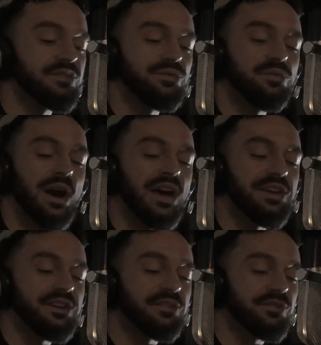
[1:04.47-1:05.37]
this
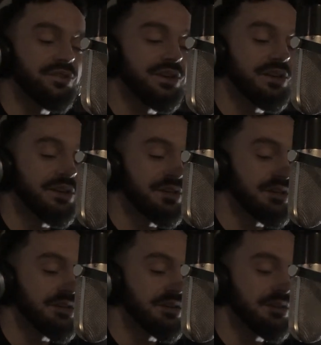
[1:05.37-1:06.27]
wedding
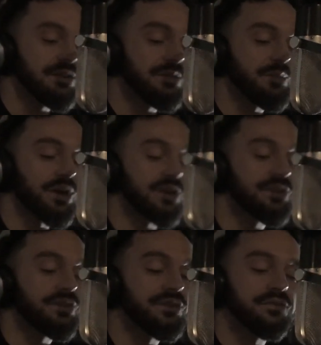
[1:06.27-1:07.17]
ring
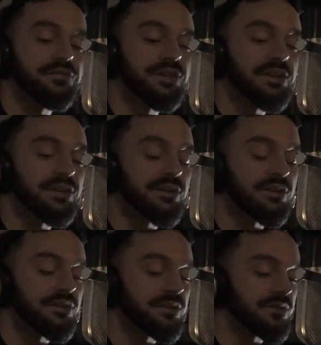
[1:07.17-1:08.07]
upon your
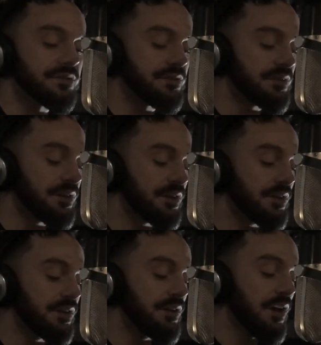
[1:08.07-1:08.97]
finger.
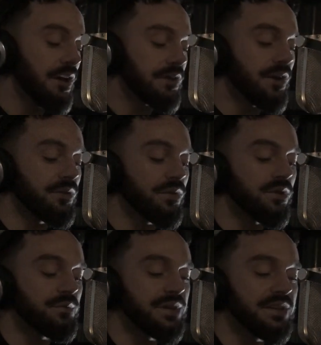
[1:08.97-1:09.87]
There
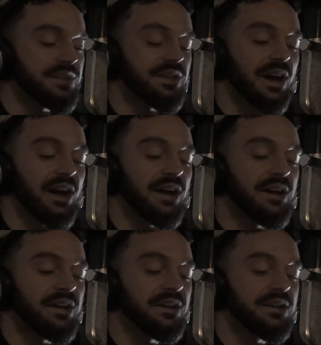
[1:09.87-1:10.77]
won't be
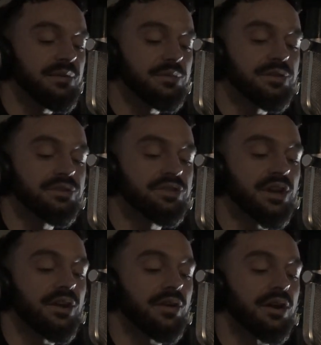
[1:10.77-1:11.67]
time to
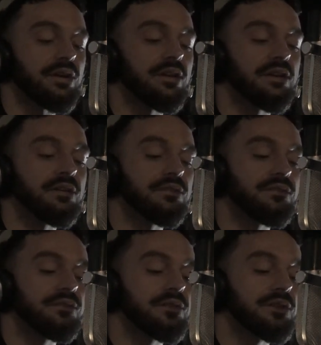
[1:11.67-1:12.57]
share our love,
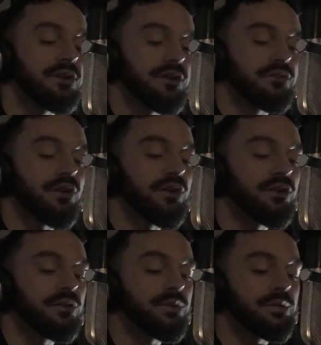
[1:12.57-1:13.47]

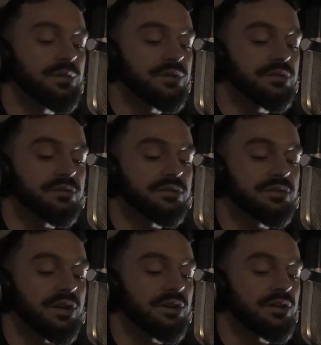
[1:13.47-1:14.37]
for we must
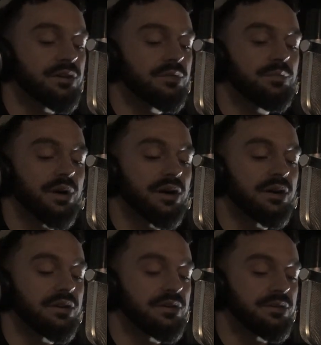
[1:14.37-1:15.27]
say
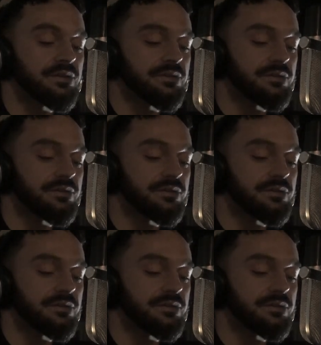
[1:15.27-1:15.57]
goodbye.